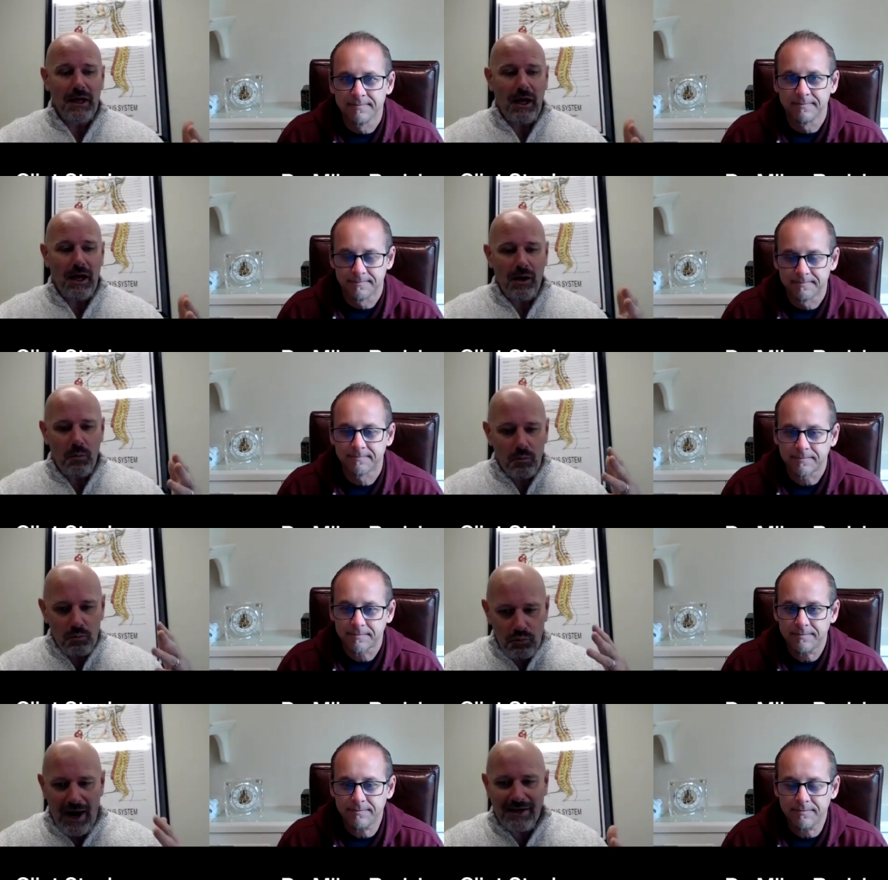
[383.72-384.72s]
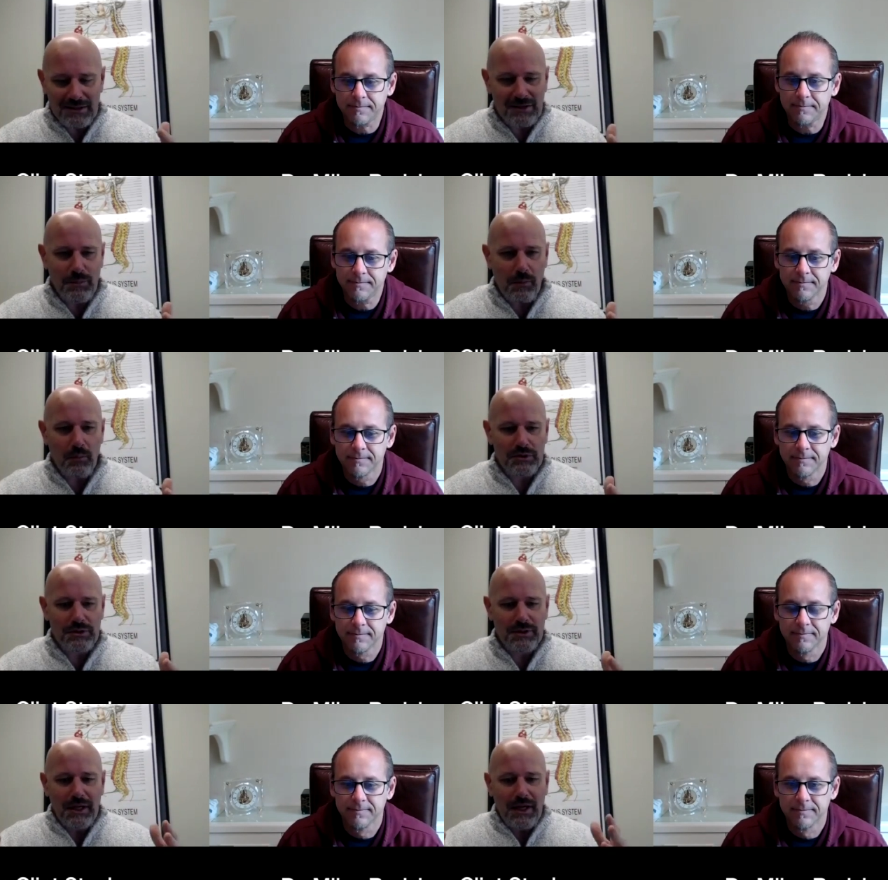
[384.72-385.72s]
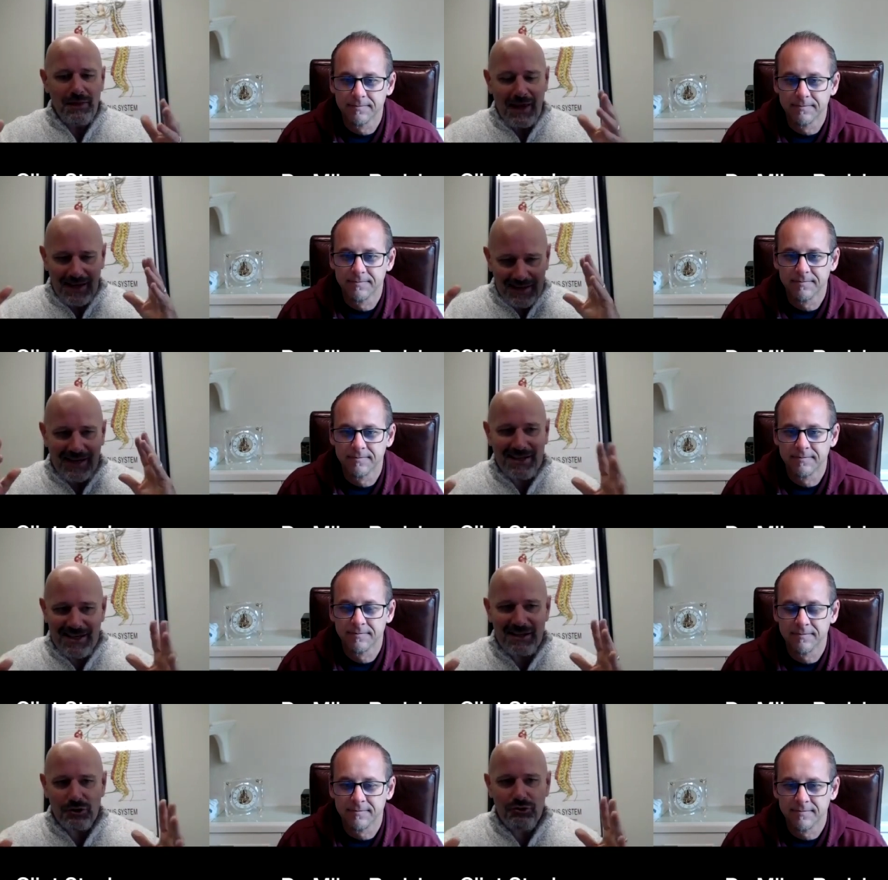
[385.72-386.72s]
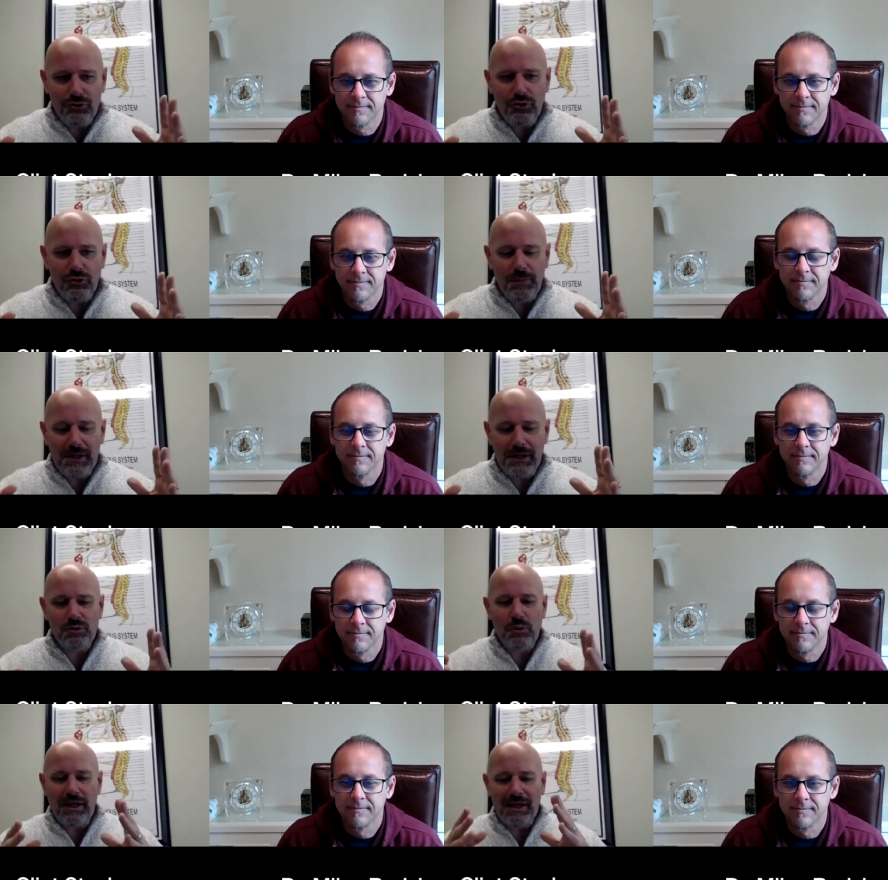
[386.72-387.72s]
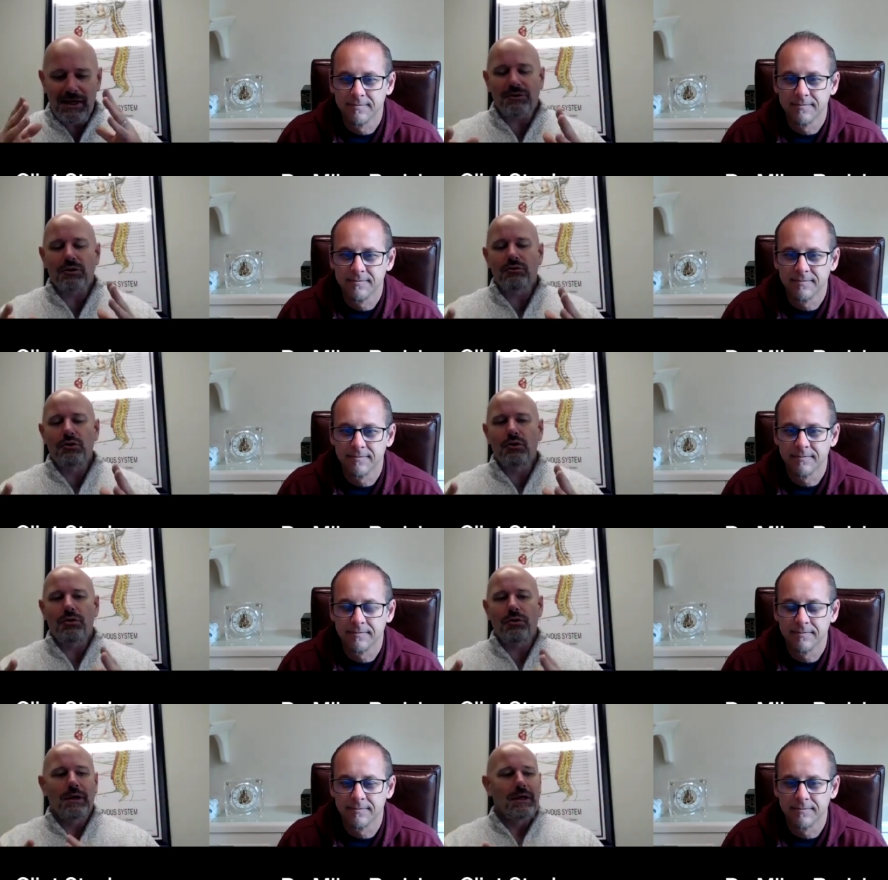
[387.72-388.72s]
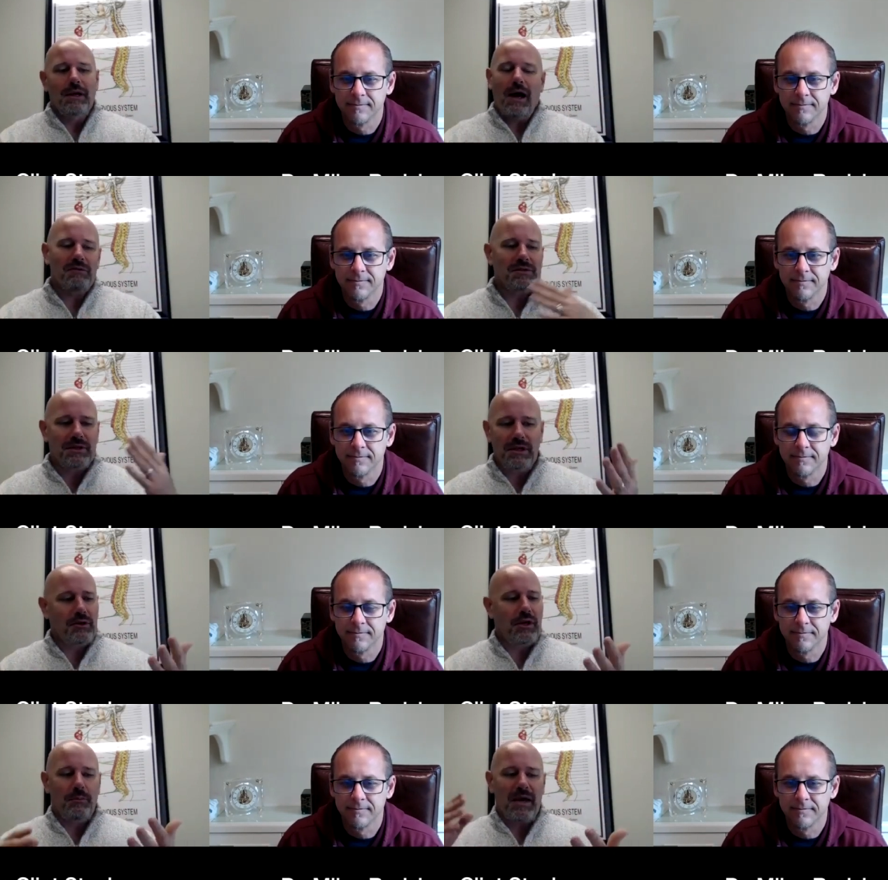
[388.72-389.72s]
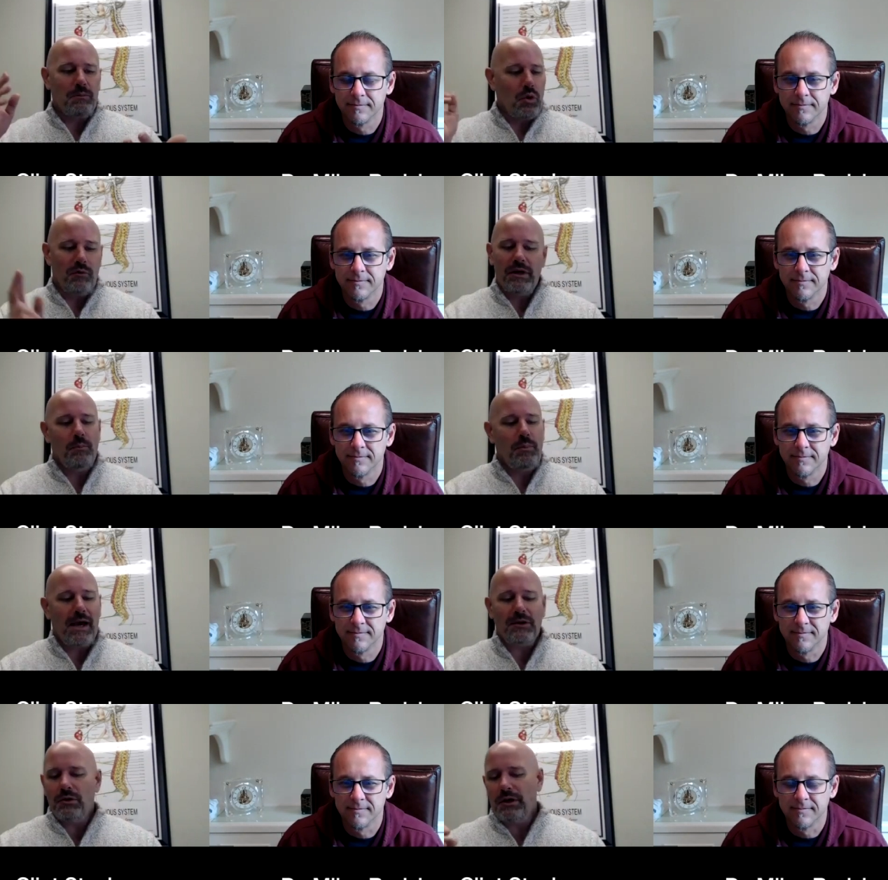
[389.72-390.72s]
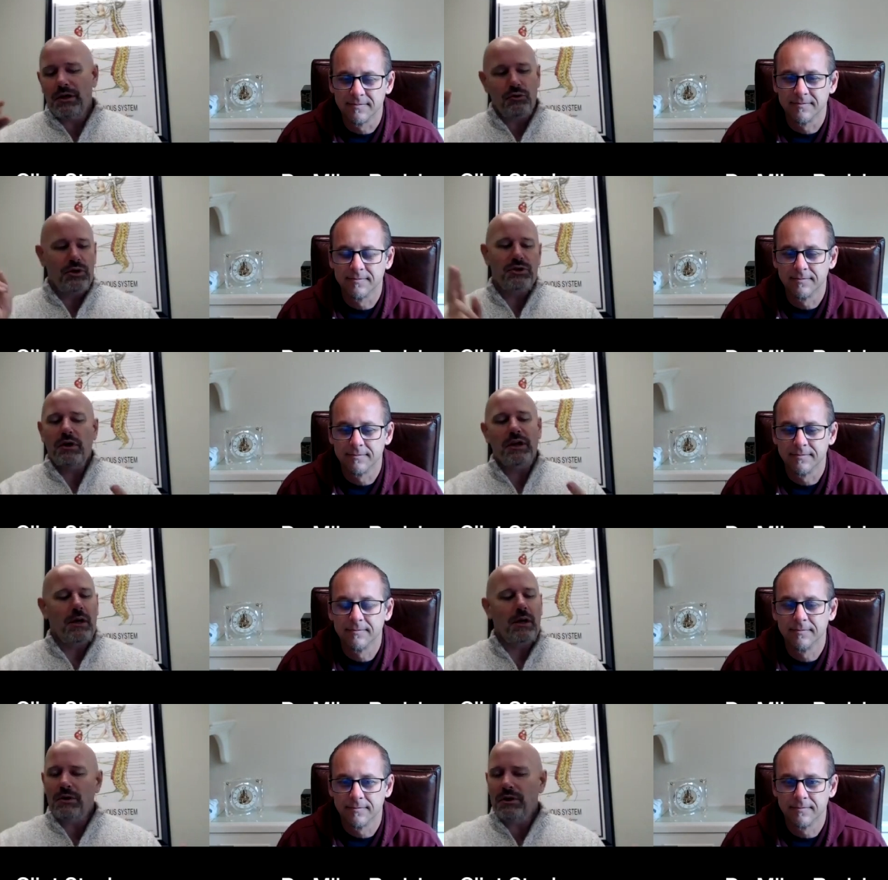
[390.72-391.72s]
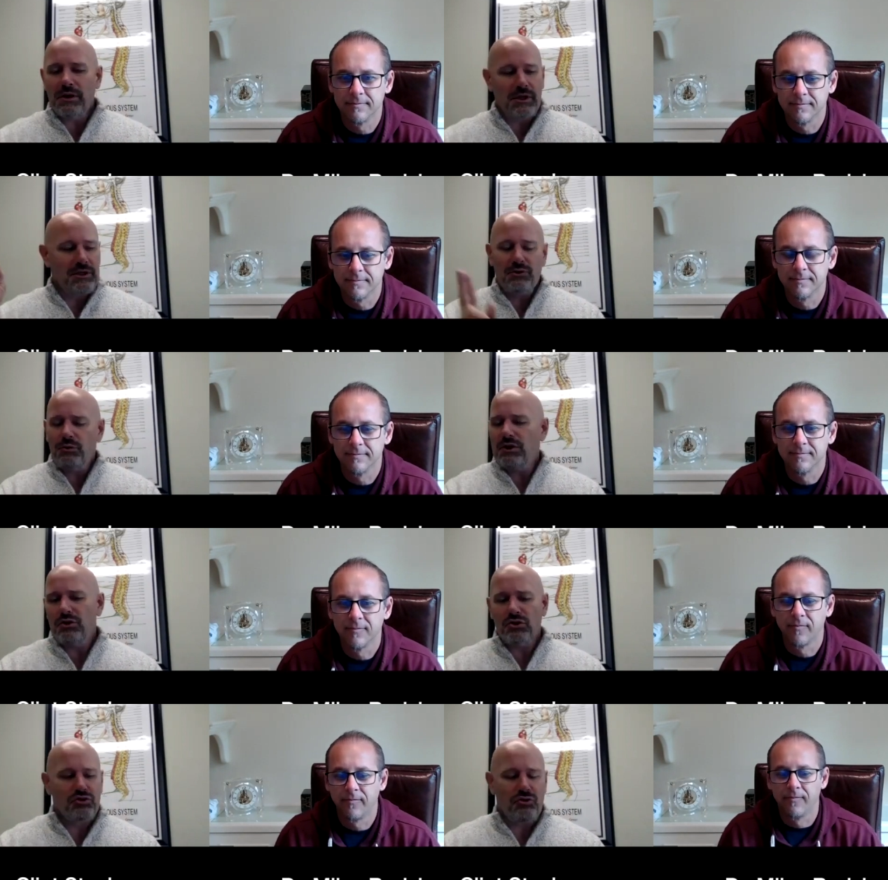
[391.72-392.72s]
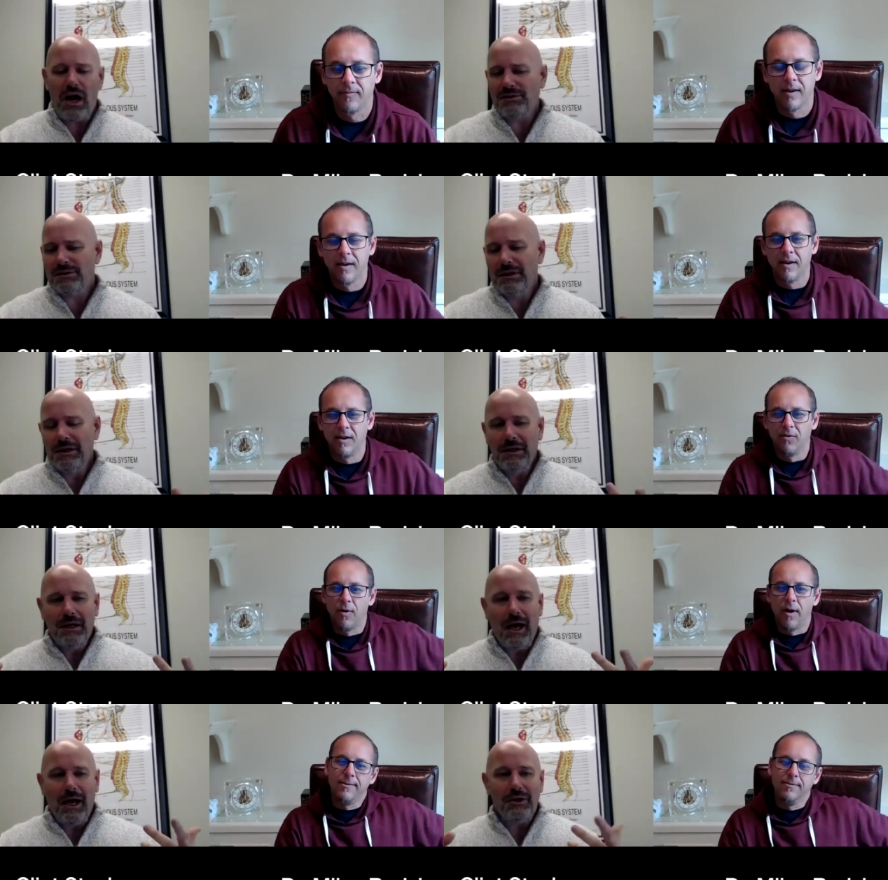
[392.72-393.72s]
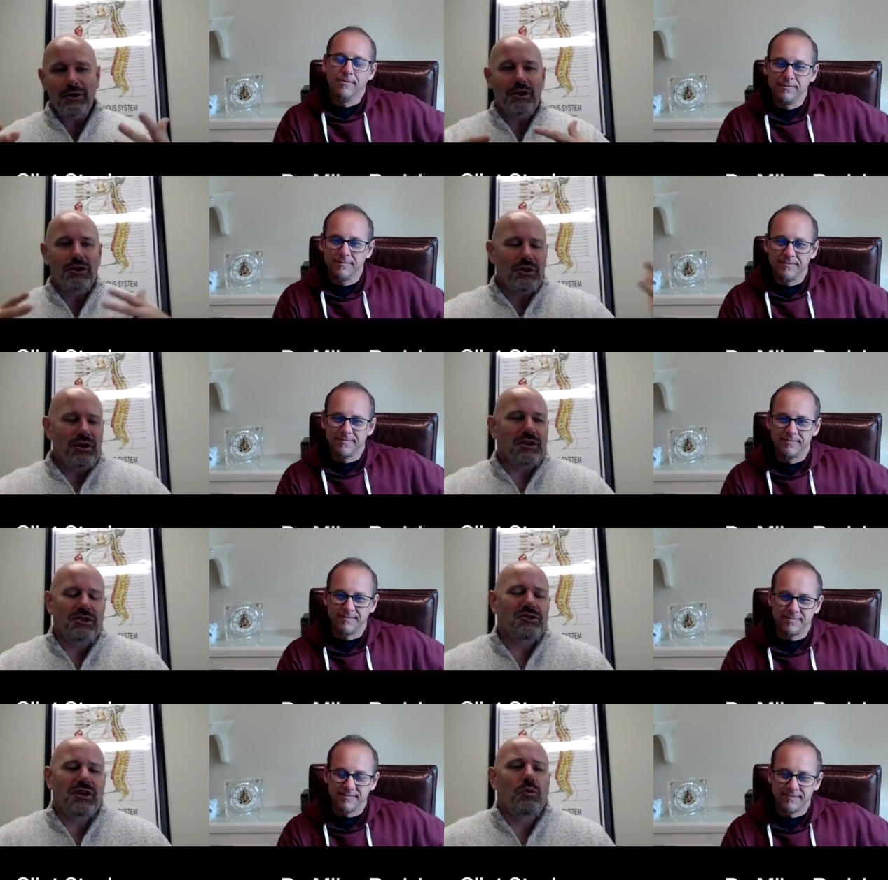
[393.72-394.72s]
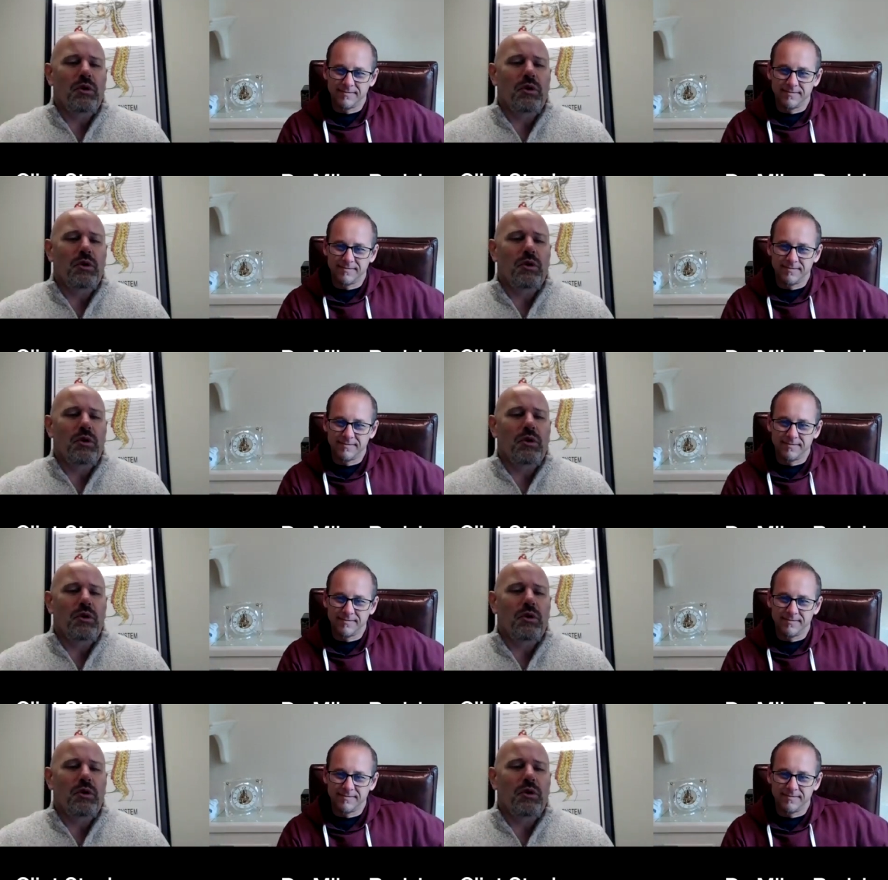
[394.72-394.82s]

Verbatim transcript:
Speaker 1: uh, practice members that, that get the truth. Because when they get the truth, obviously you're going to make more of an impact. You're going to increase your income. You're going to decrease your stress. Right. Uh, you're, you're just going to